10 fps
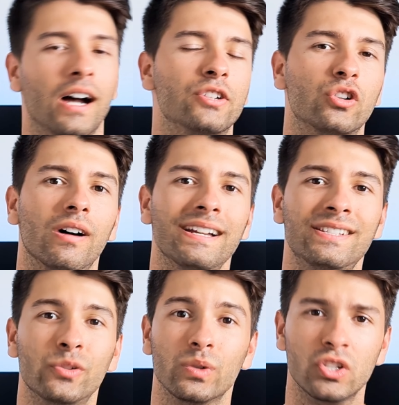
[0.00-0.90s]
I tried
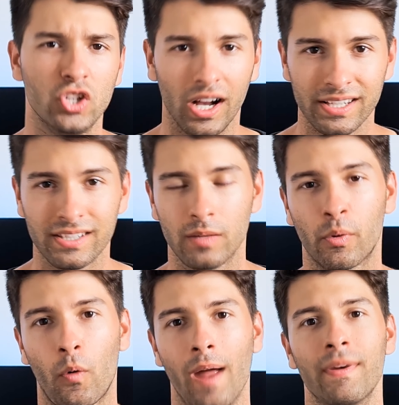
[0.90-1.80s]
to adjust the
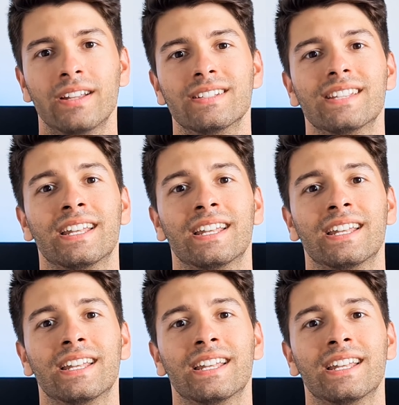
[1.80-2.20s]
parameters